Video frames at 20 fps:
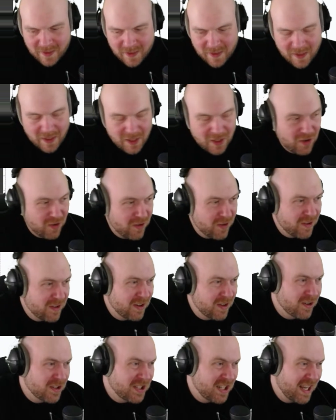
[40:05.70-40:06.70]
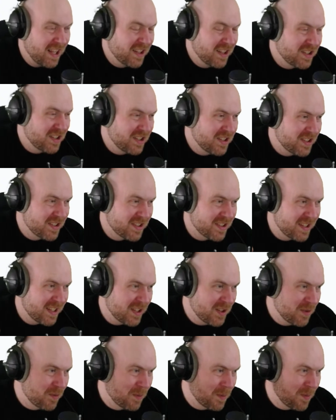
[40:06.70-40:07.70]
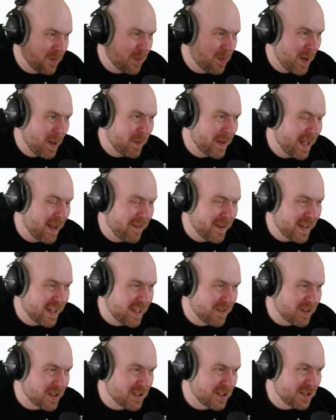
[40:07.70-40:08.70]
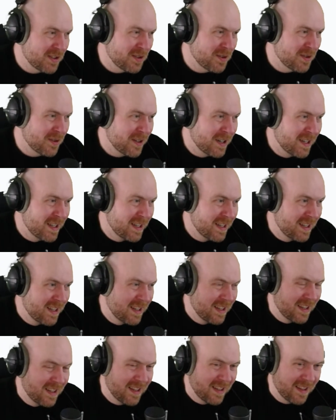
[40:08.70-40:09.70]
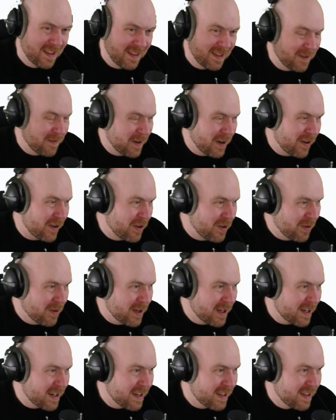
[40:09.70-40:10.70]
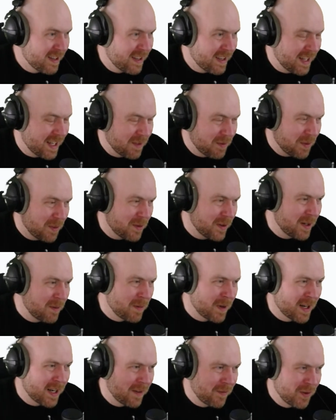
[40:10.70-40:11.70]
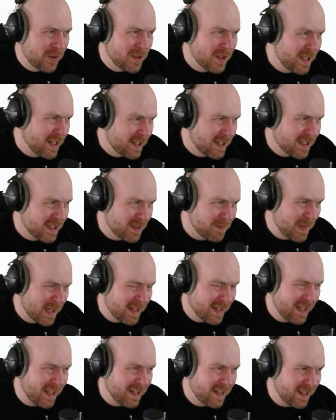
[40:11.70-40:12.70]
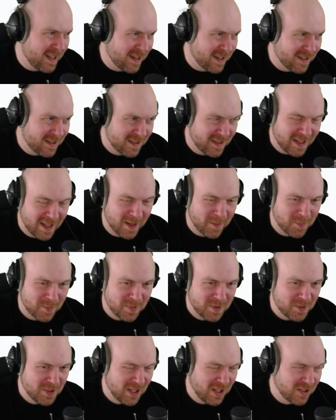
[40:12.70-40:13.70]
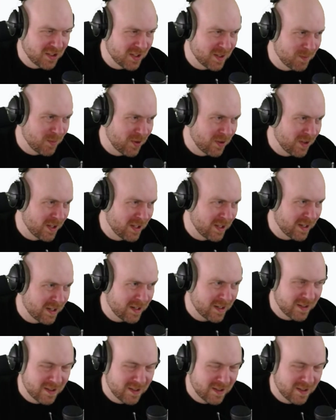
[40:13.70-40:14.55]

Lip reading: here are challenges that you were probably having in level 2. They're very annoying. In level 3, we're going to give you a thing to make that not a challenge anymore. Like,